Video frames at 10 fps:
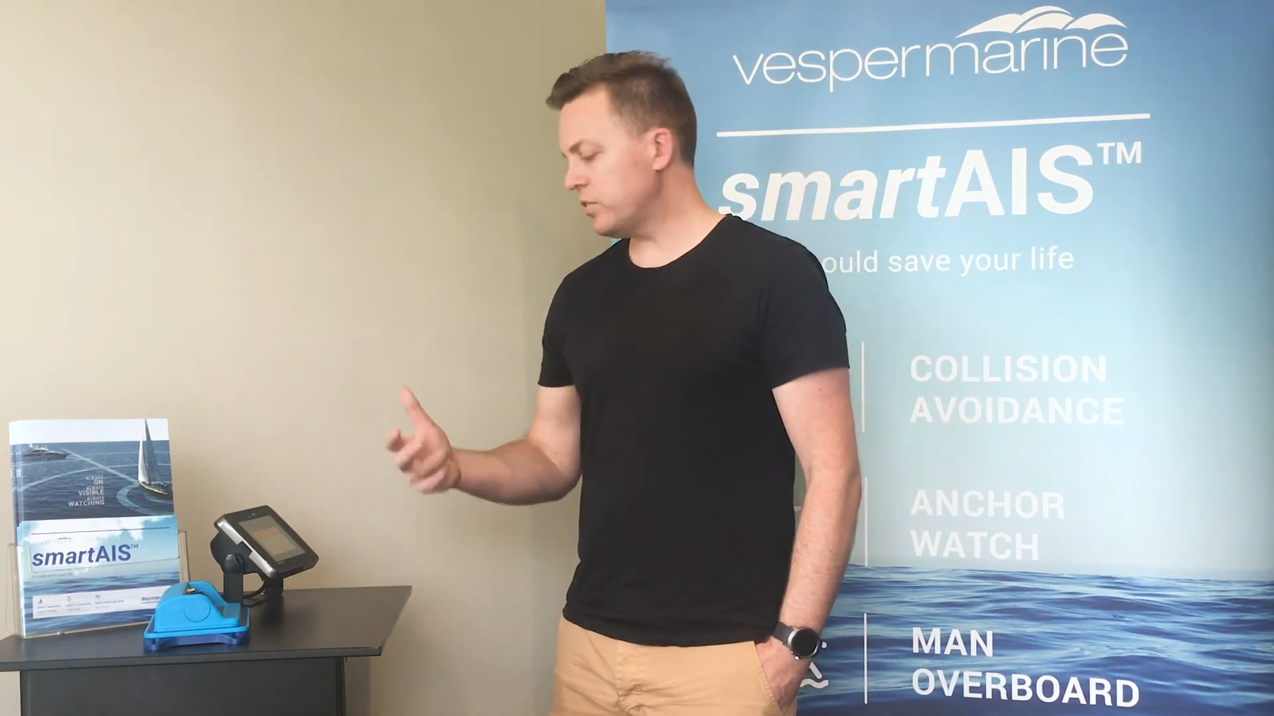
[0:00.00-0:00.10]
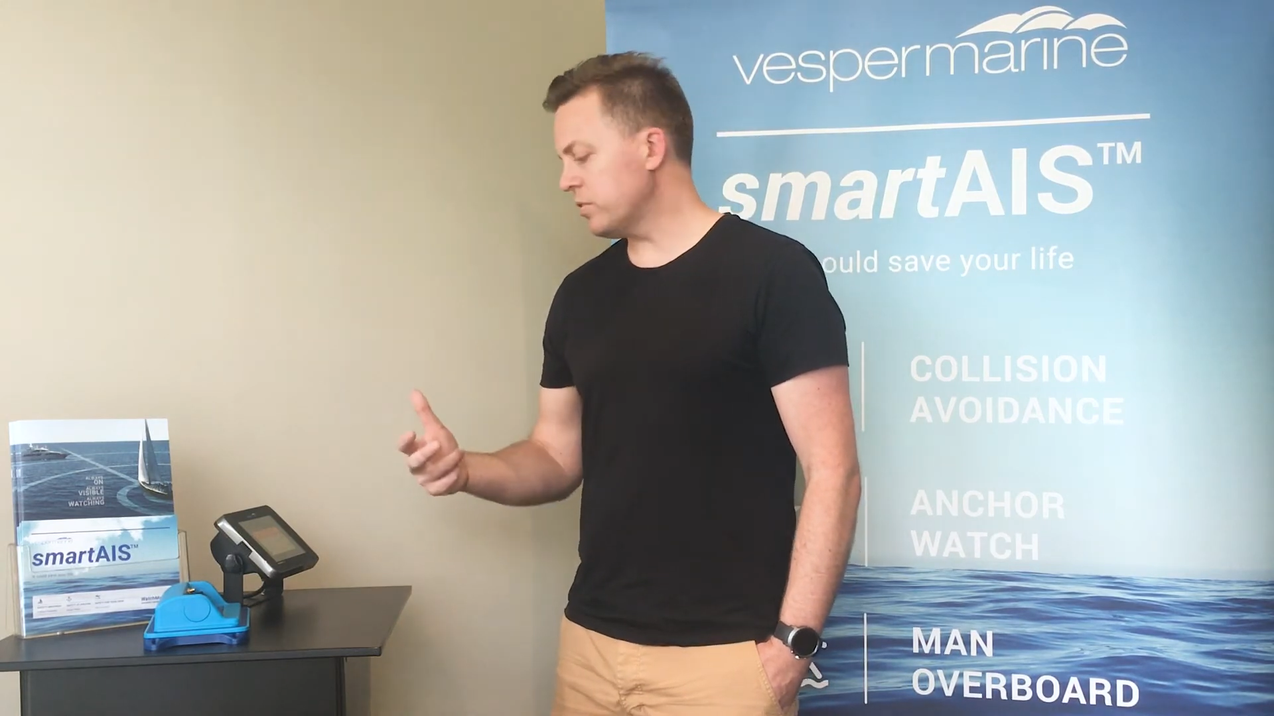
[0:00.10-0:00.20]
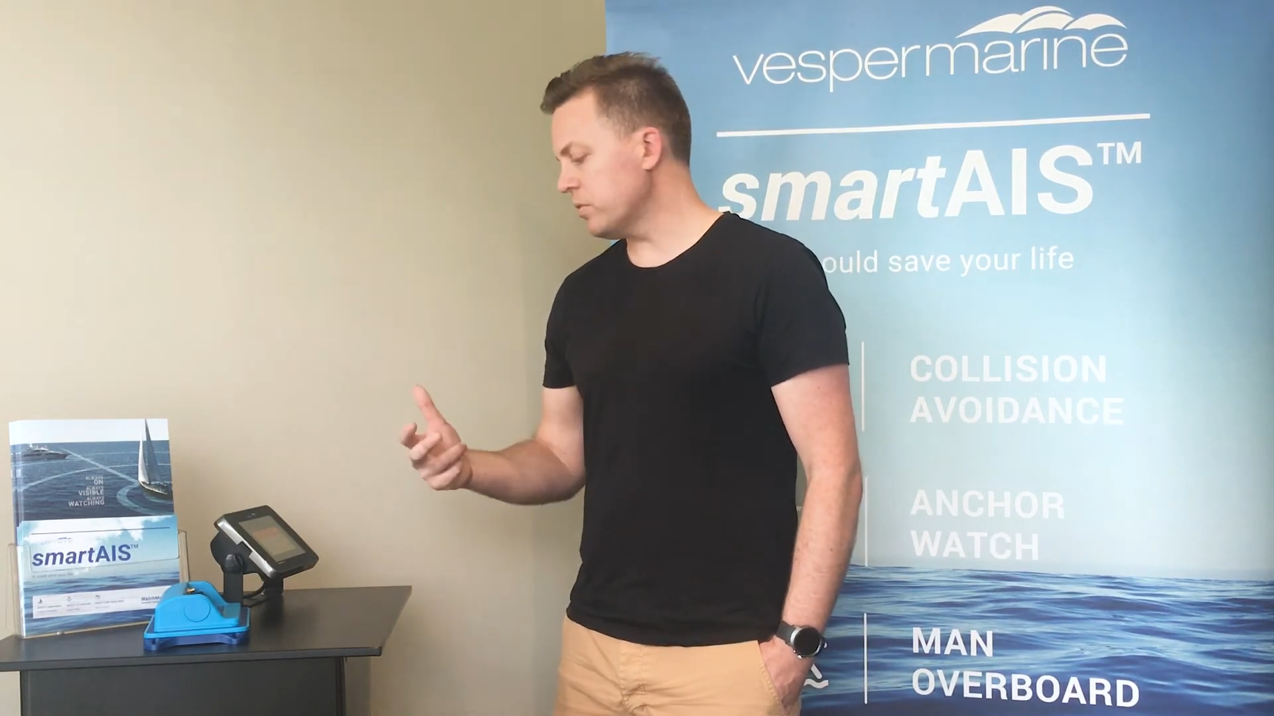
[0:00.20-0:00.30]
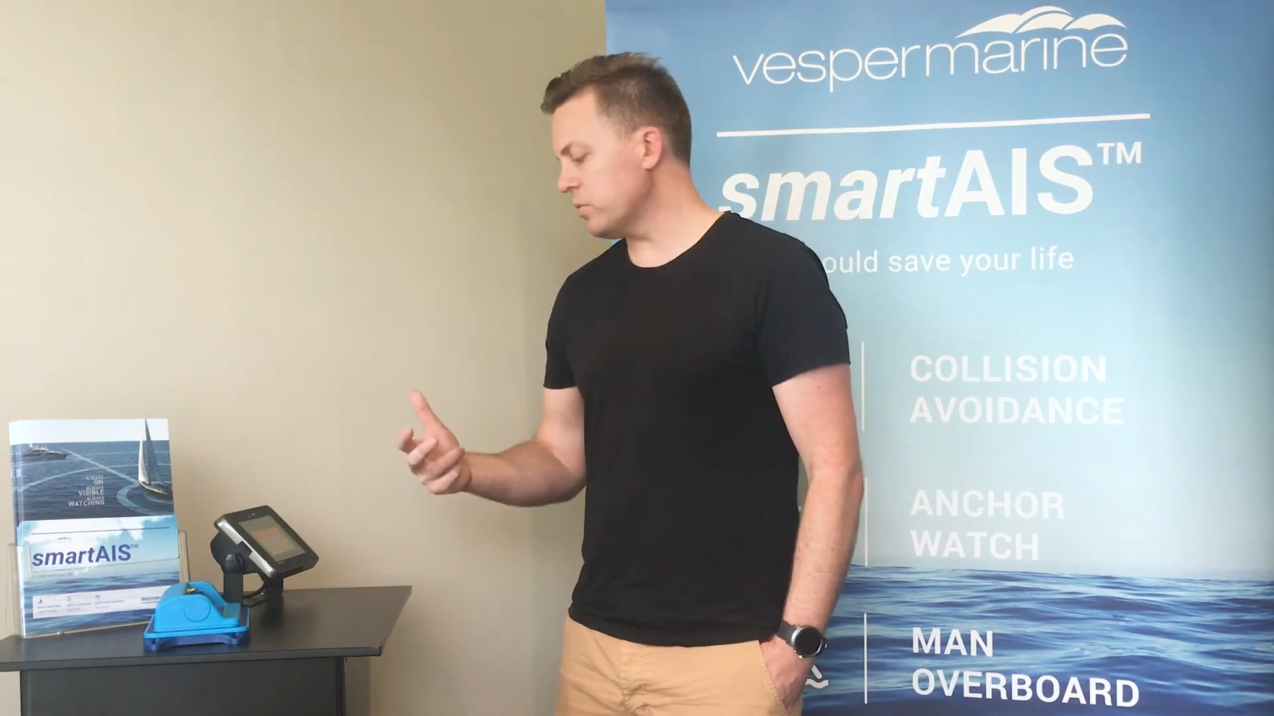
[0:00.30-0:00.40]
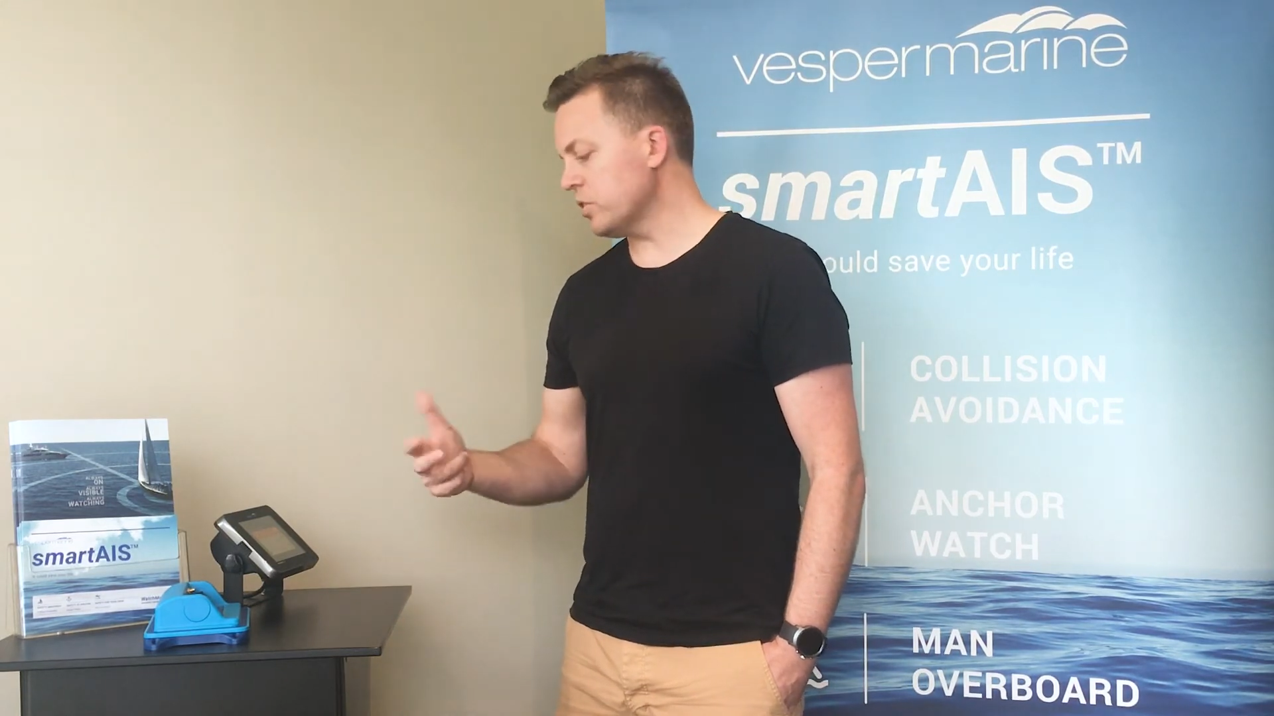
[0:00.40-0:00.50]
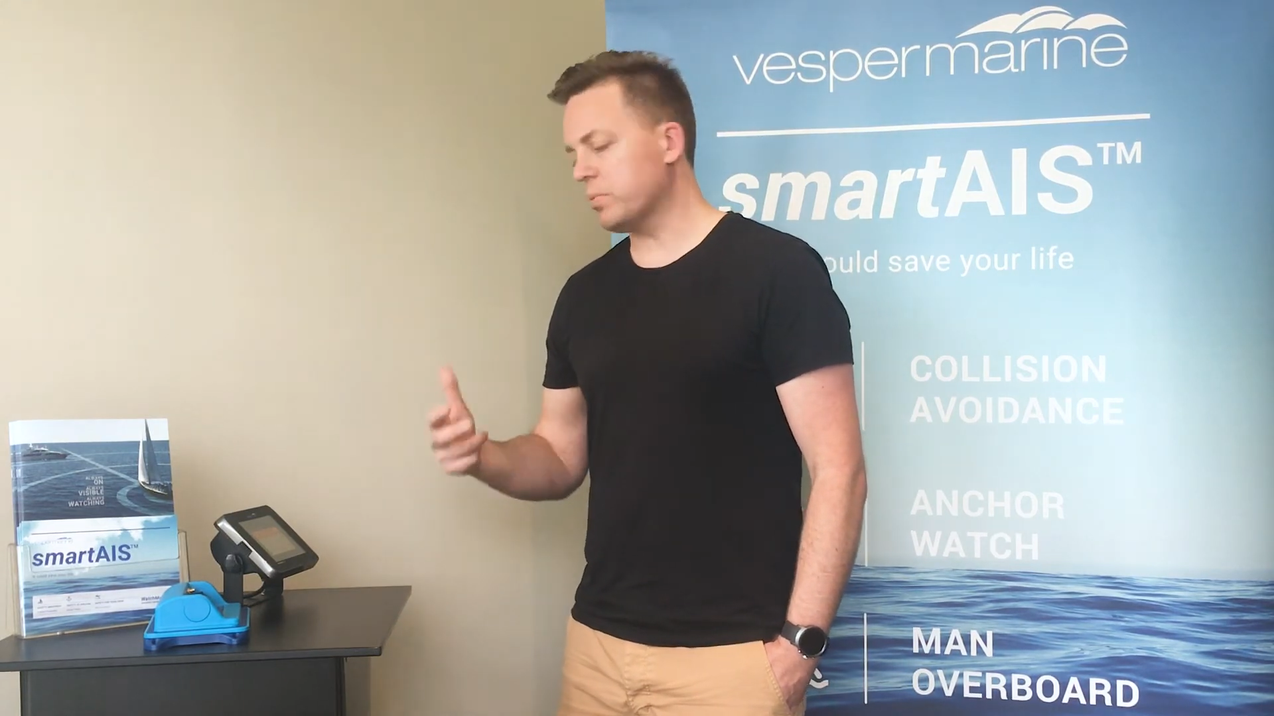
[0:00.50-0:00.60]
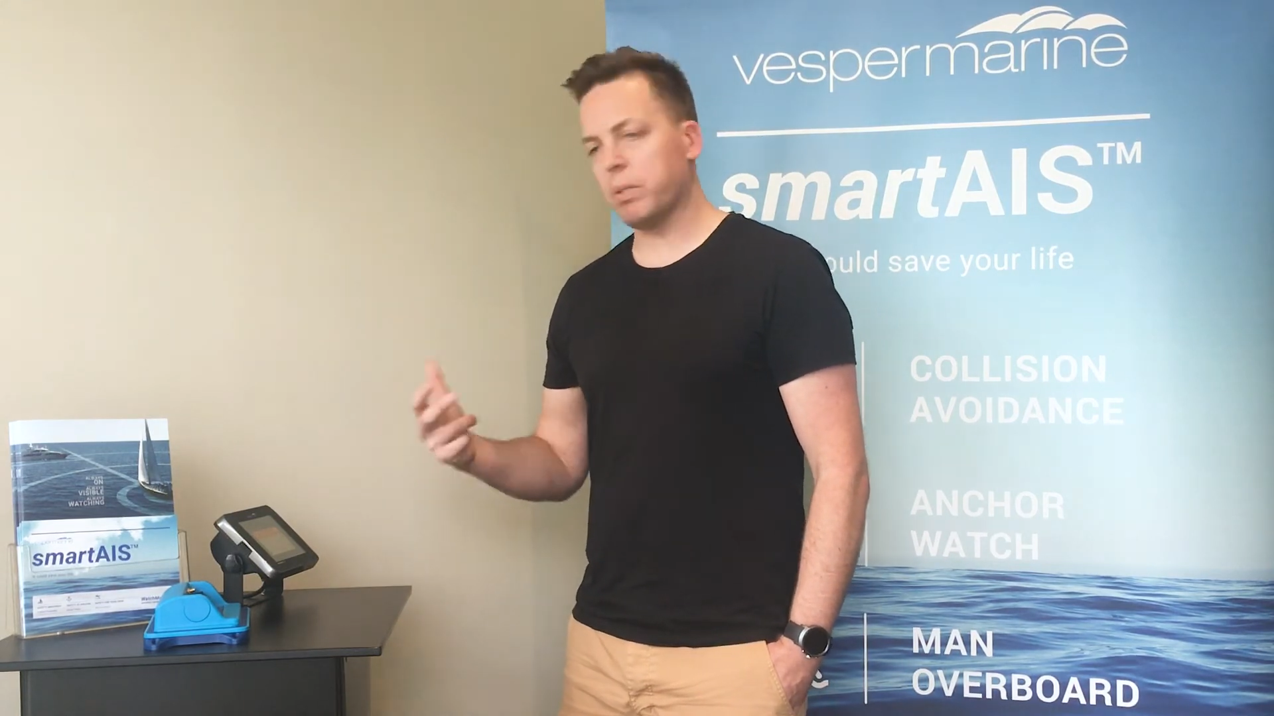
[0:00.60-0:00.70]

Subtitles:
just